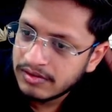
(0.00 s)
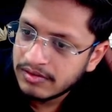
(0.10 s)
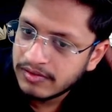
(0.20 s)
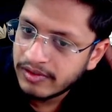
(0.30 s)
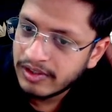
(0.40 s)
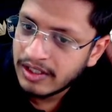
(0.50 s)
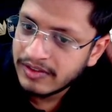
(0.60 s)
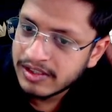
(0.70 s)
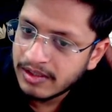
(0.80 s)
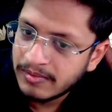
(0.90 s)
we will have a
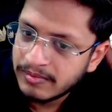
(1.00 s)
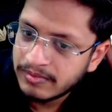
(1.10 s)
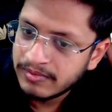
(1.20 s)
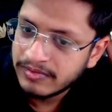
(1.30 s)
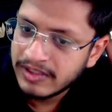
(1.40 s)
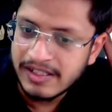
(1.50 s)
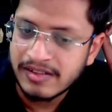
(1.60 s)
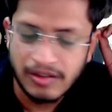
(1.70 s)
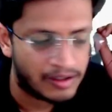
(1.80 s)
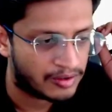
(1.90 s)
sum. This is
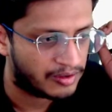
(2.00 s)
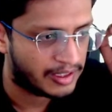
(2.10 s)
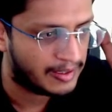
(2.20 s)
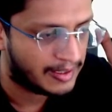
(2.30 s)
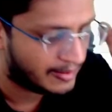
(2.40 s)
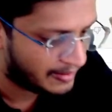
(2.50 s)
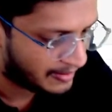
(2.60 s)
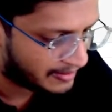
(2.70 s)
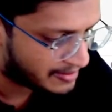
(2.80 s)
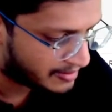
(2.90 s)
wrong. Okay, like
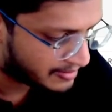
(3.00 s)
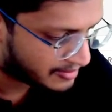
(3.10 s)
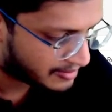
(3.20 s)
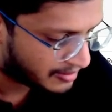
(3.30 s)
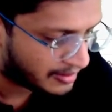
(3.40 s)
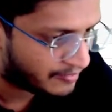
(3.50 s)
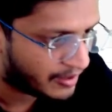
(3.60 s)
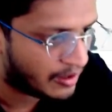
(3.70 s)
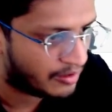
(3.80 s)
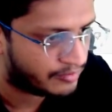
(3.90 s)
this is
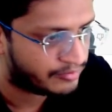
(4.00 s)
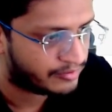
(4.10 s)
way off.